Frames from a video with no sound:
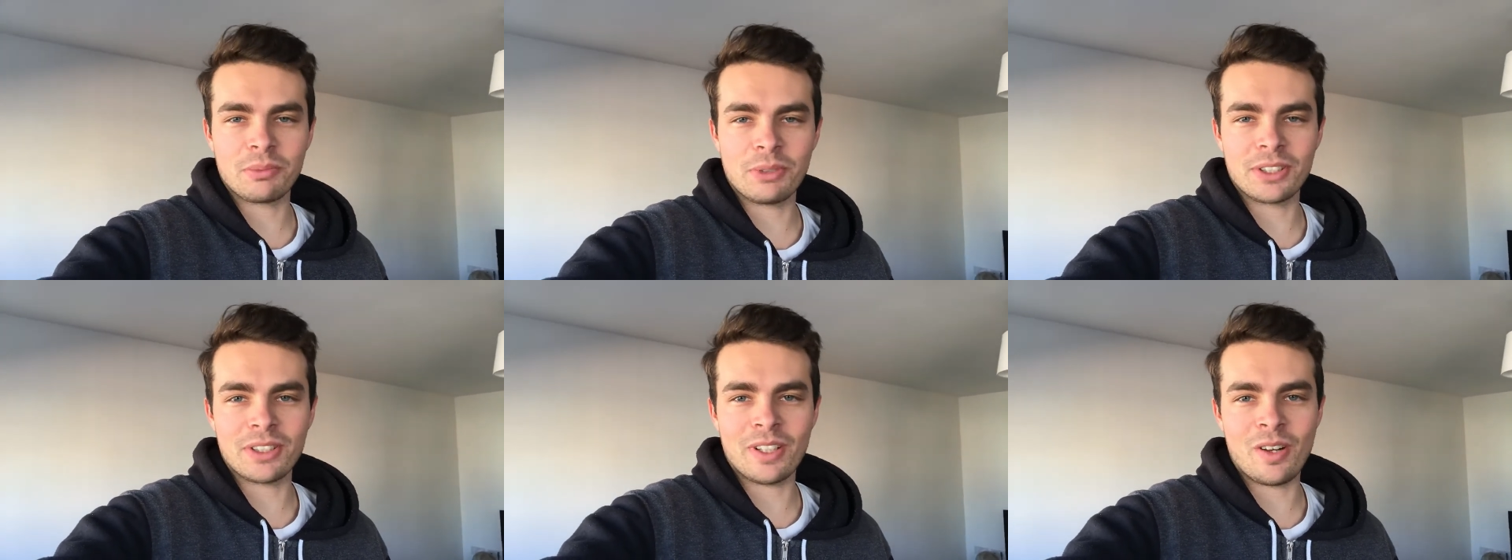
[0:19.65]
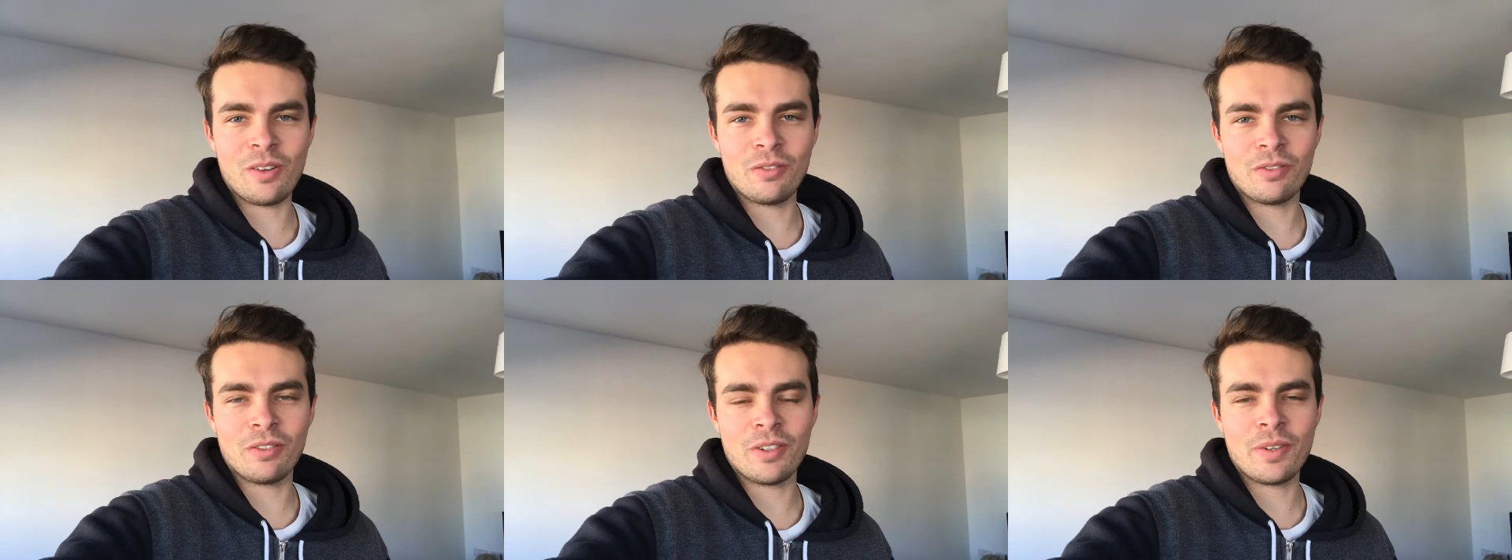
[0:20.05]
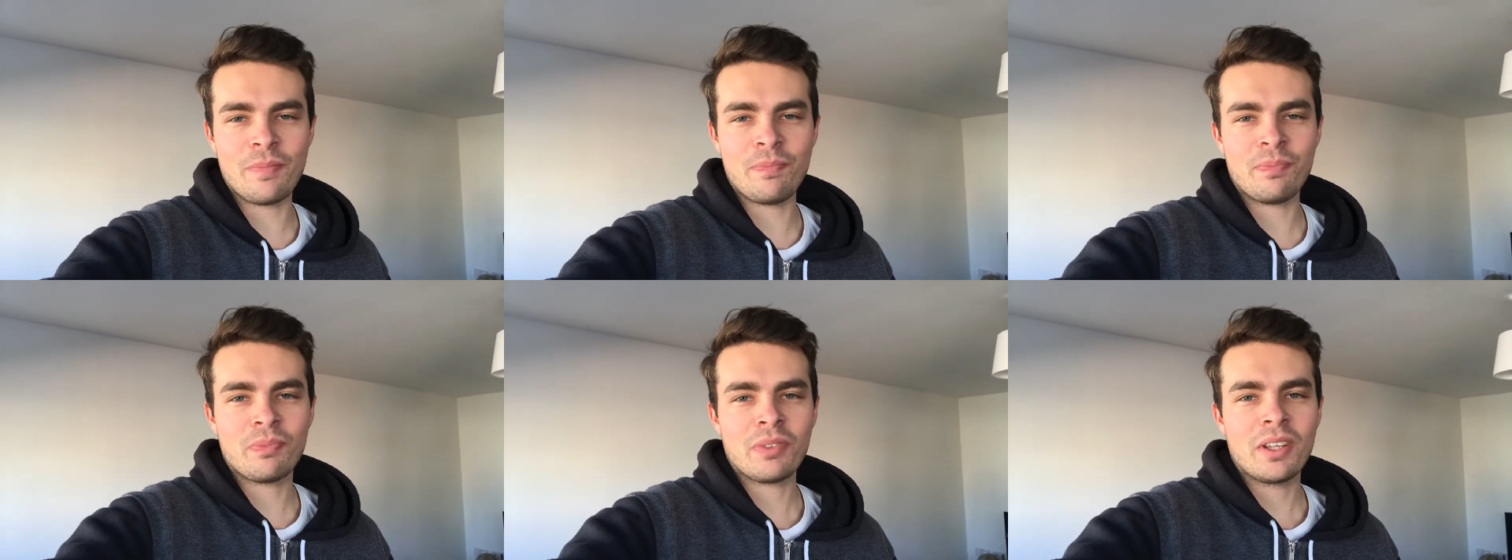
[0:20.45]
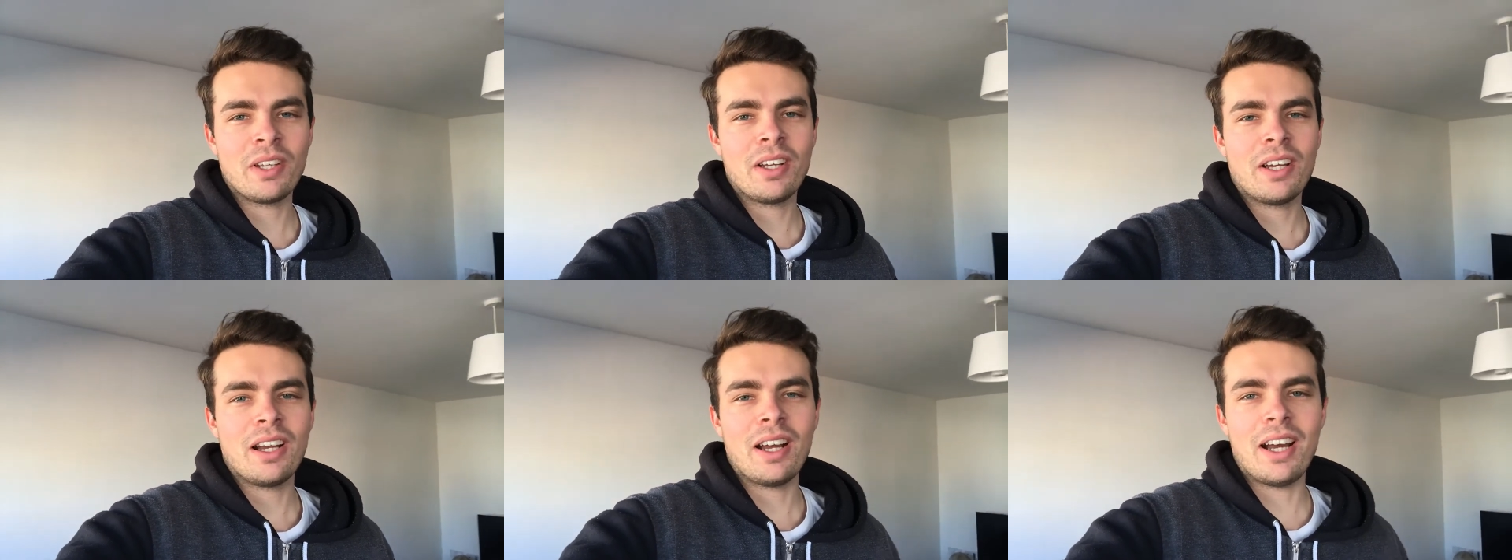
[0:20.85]
myself.
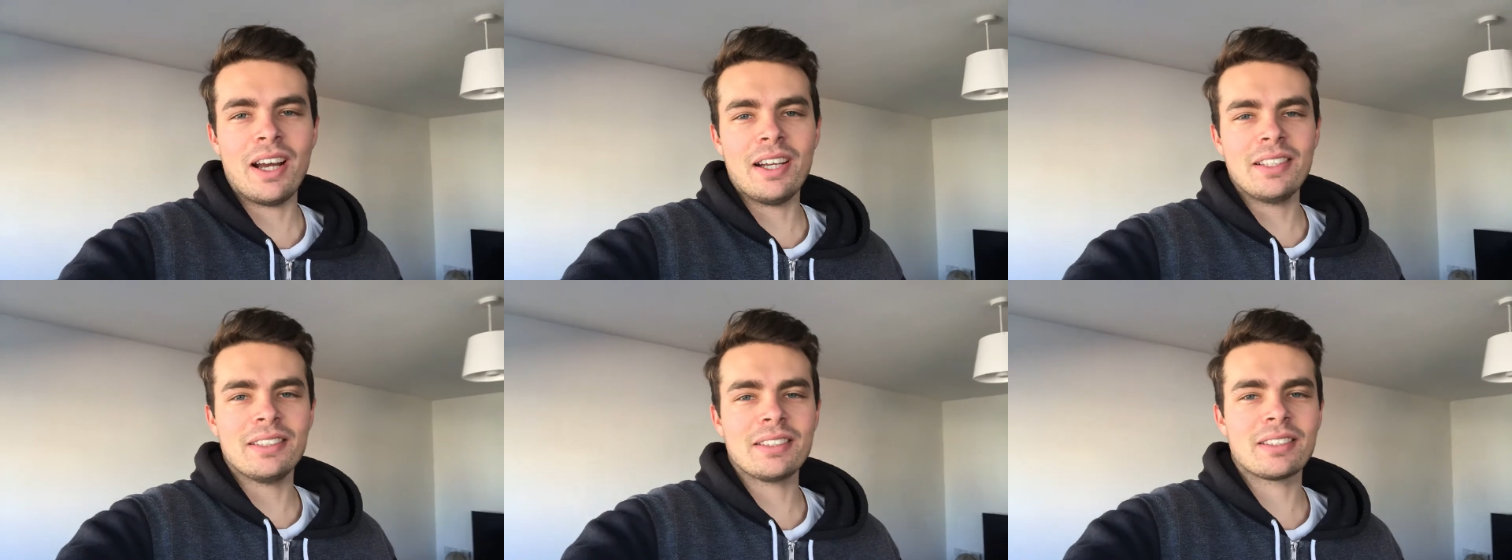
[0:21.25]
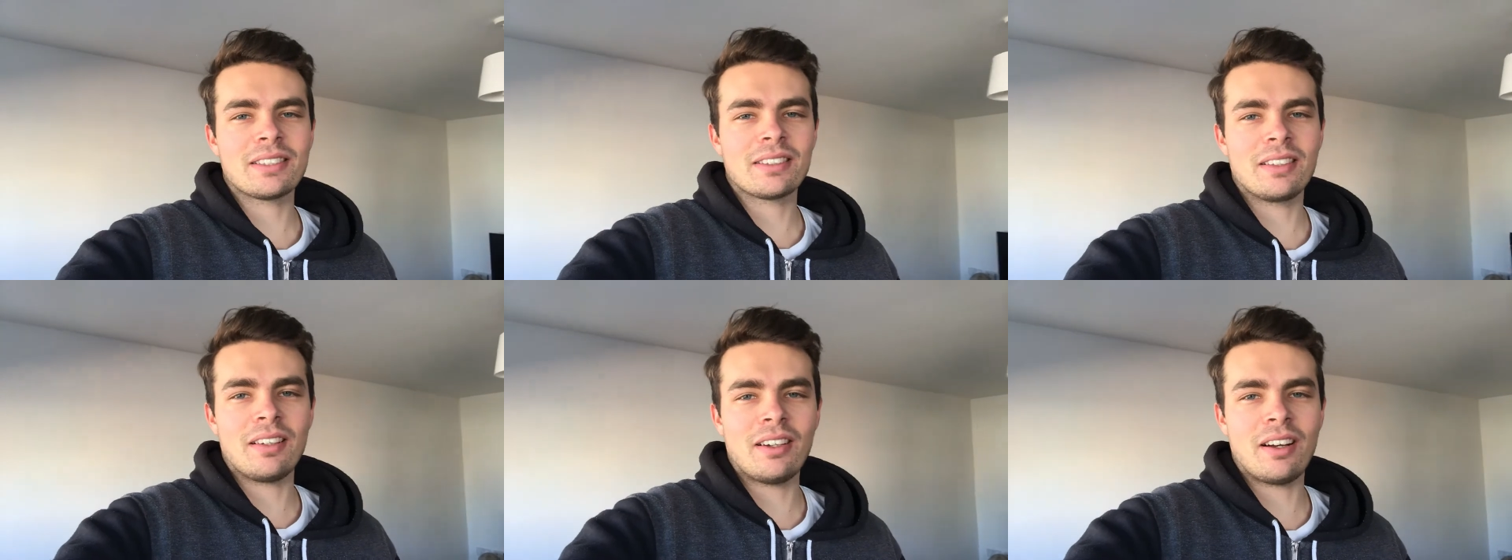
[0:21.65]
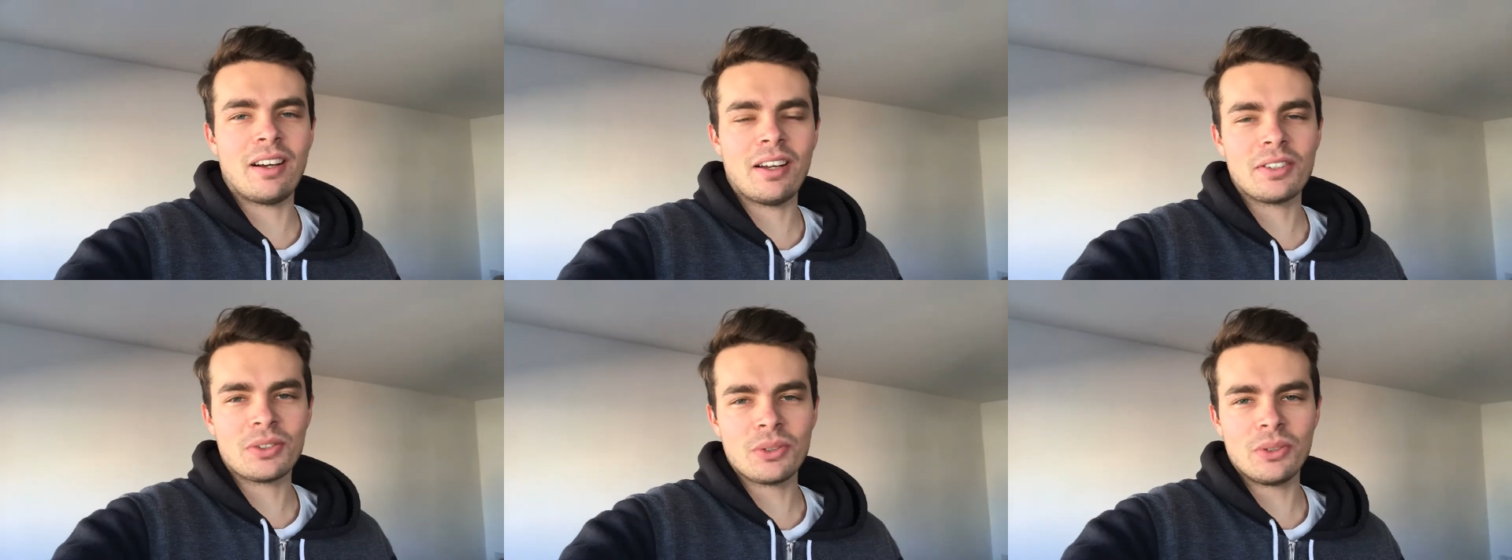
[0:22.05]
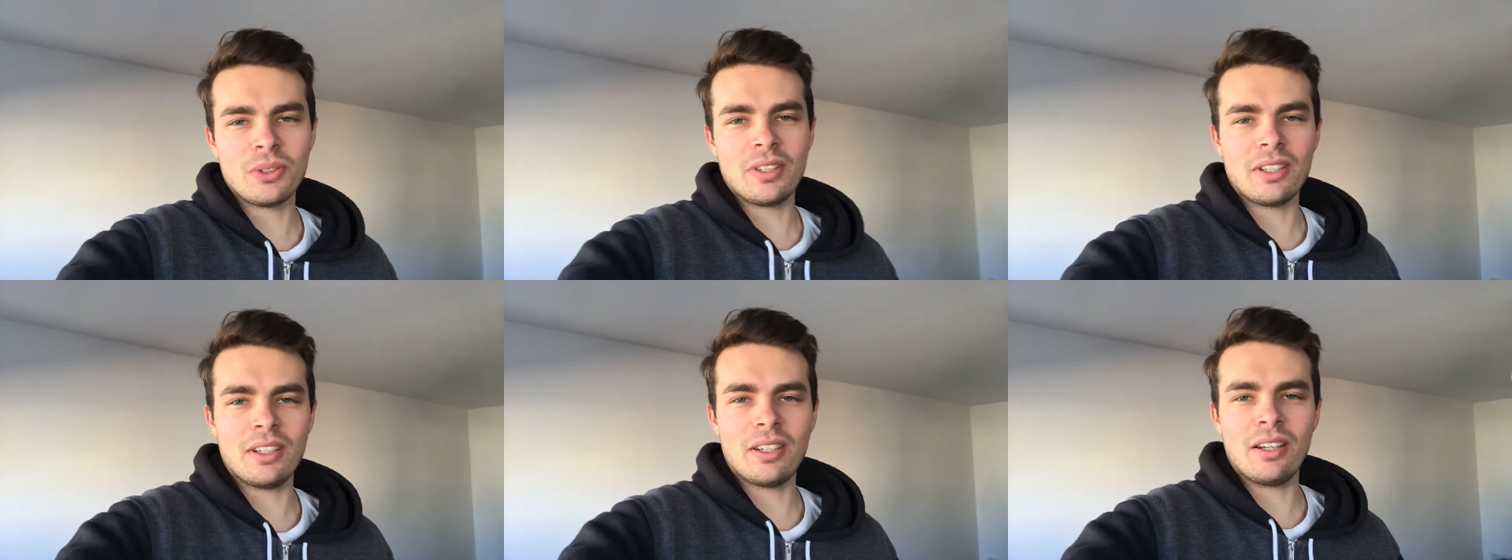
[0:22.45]
And I thought